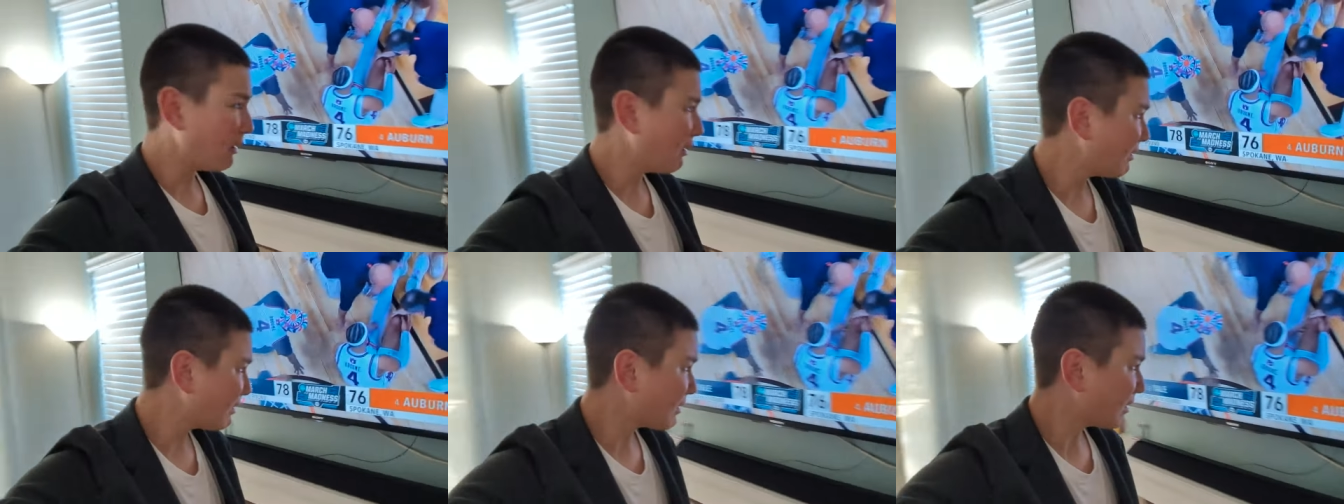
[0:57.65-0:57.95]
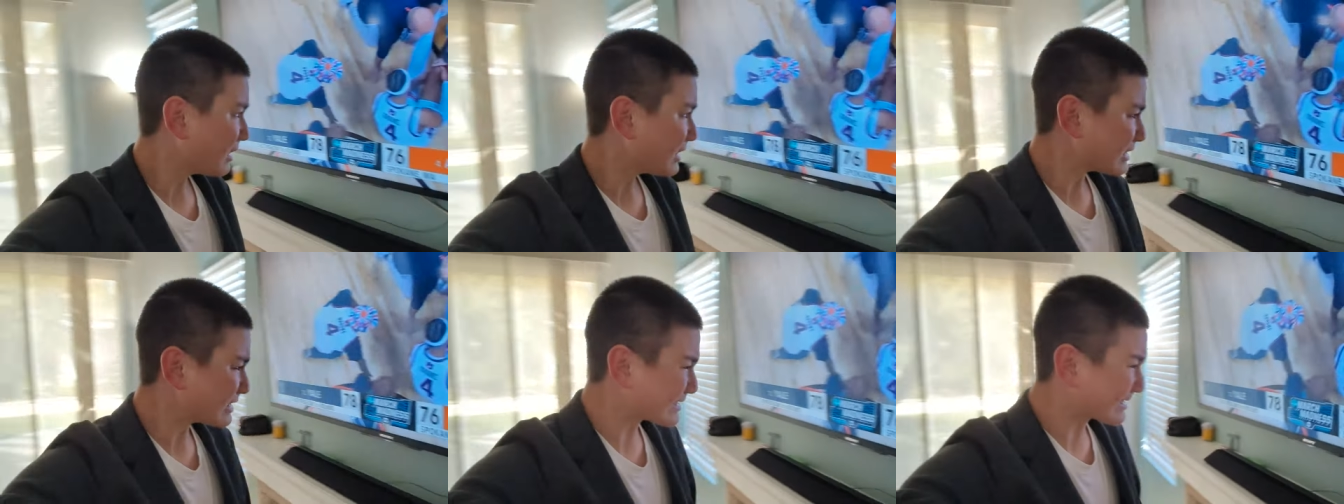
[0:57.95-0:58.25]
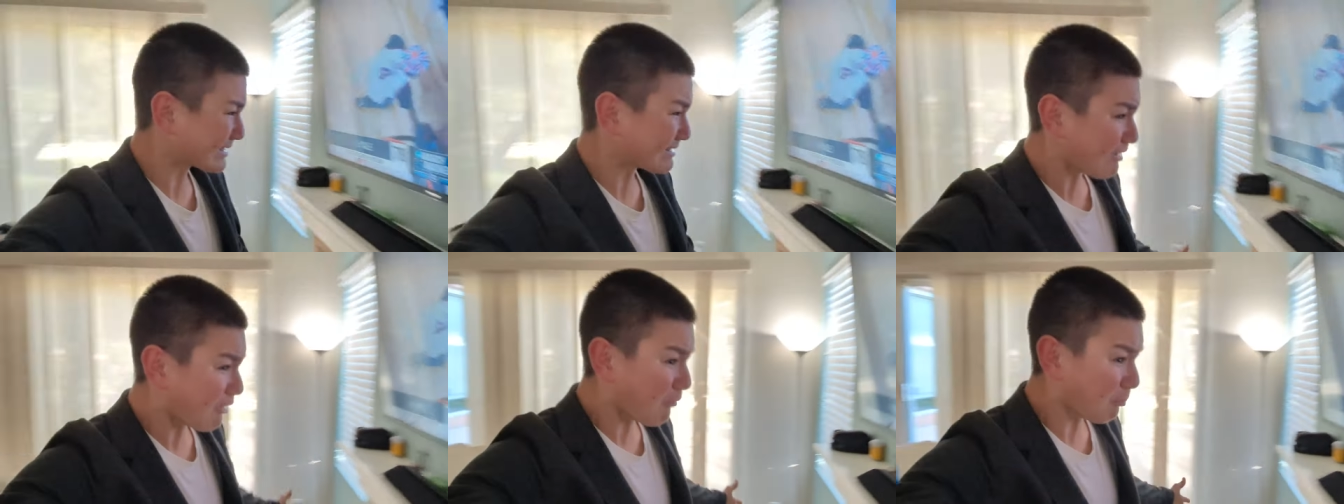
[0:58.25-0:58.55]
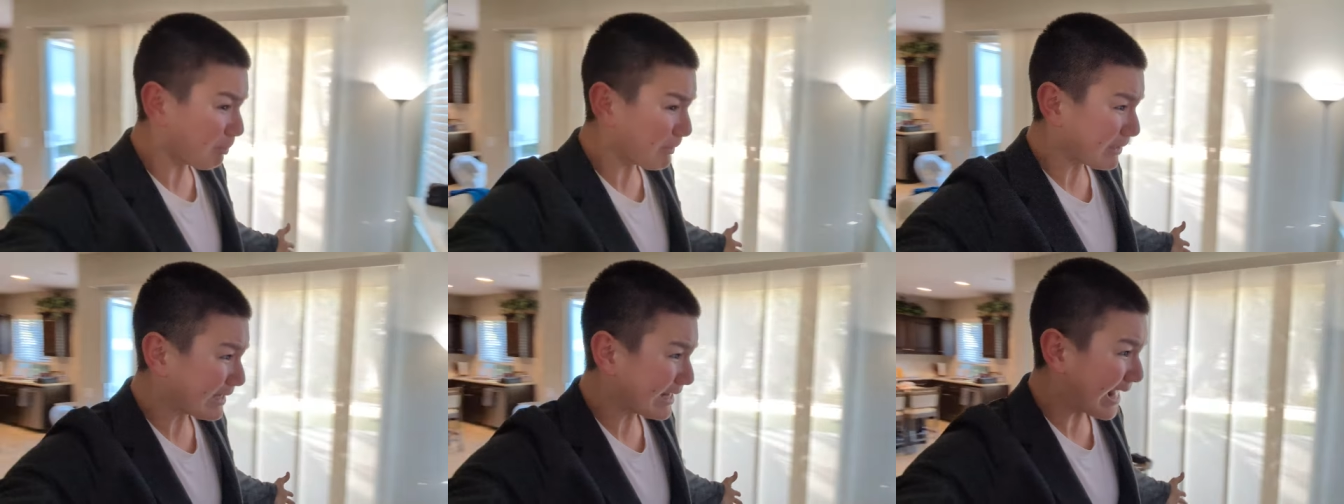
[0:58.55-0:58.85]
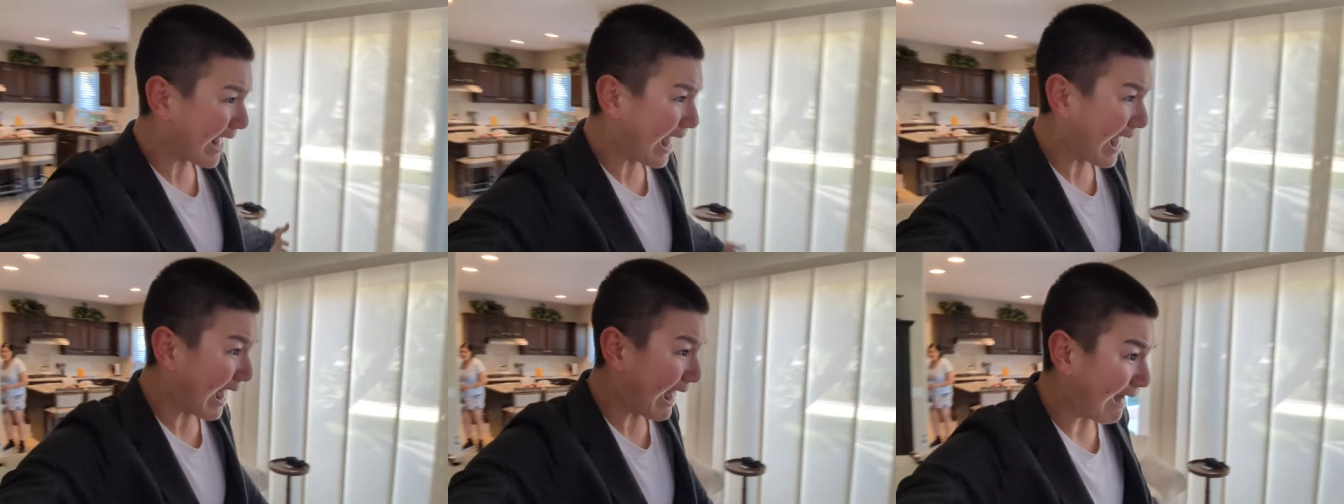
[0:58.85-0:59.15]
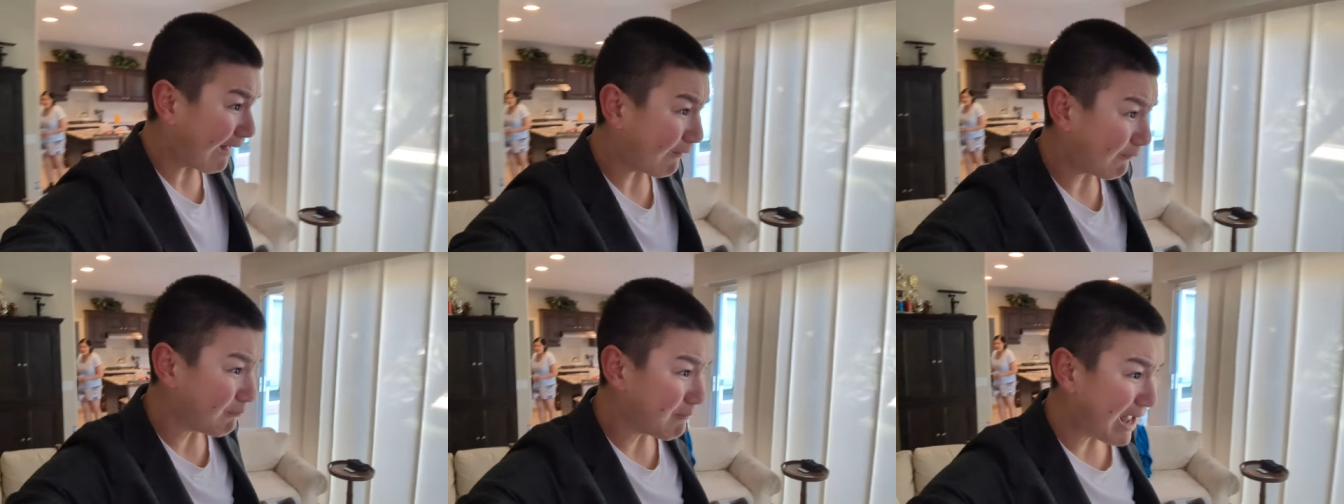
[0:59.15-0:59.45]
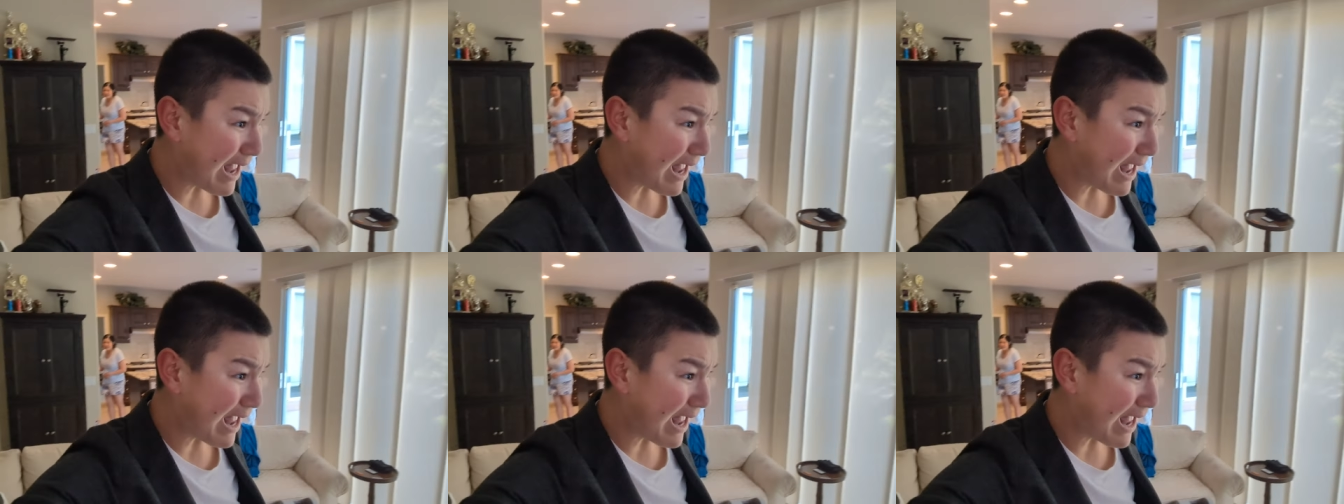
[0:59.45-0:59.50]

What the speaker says: Stupid Yale,